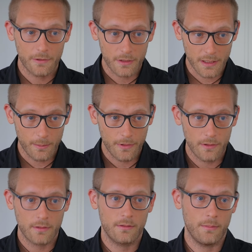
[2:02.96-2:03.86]
for
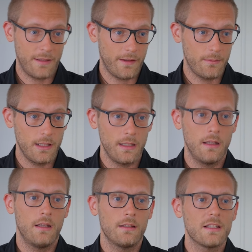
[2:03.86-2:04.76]
example, in my family,
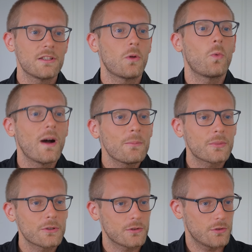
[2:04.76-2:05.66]
it's not one
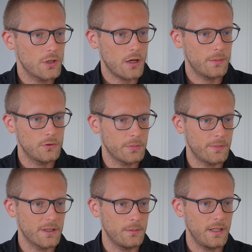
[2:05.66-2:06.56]
person job to
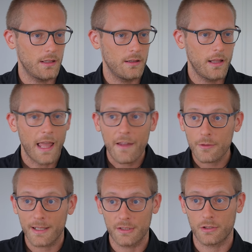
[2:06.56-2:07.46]
prepare the meal.
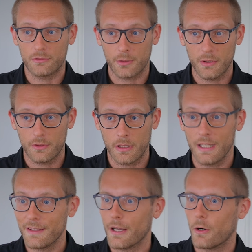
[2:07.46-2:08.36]
Everybody's contributing
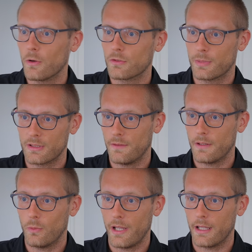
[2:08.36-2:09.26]
in their own
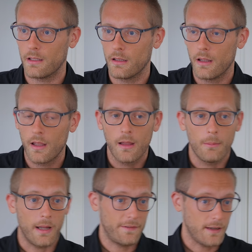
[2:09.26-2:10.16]
specific way.
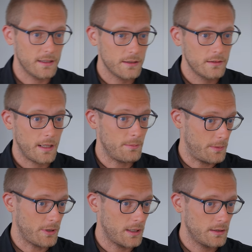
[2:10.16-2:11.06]
My father and my
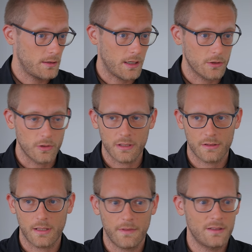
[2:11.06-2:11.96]
brother are cooking
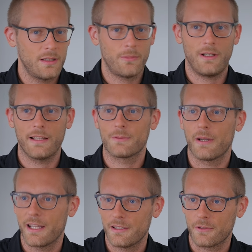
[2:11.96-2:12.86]
something simple like
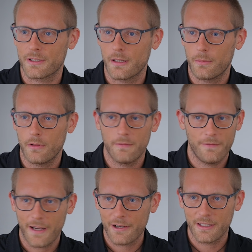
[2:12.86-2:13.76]
spaghetti, for example,
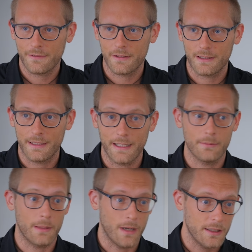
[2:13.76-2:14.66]
very differently than
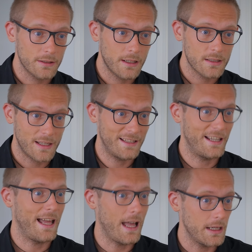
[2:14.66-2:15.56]
my mother does and
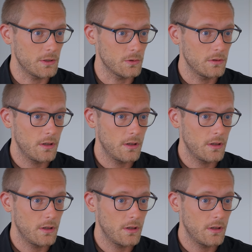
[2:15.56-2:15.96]
than I do.